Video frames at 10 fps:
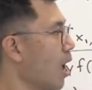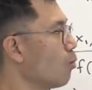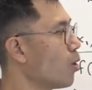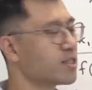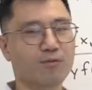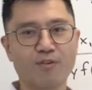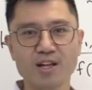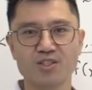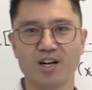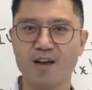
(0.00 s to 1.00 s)
And what is a
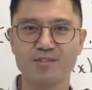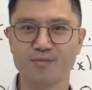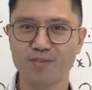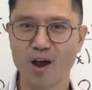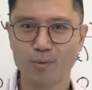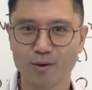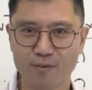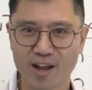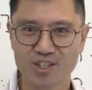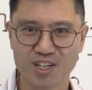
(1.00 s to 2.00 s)
fraction? I haven't defined what a
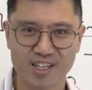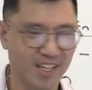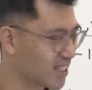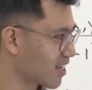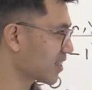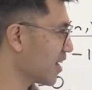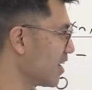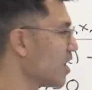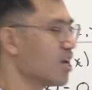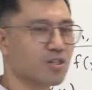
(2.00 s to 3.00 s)
fraction is,
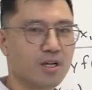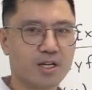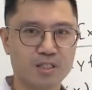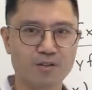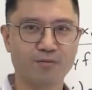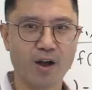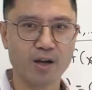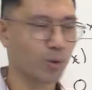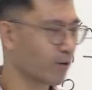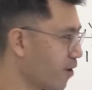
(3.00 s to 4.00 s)
okay? So I need to
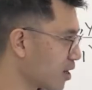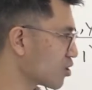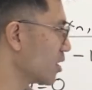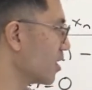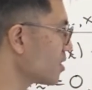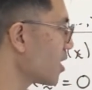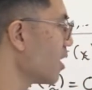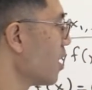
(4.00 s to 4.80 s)
define what a fraction is.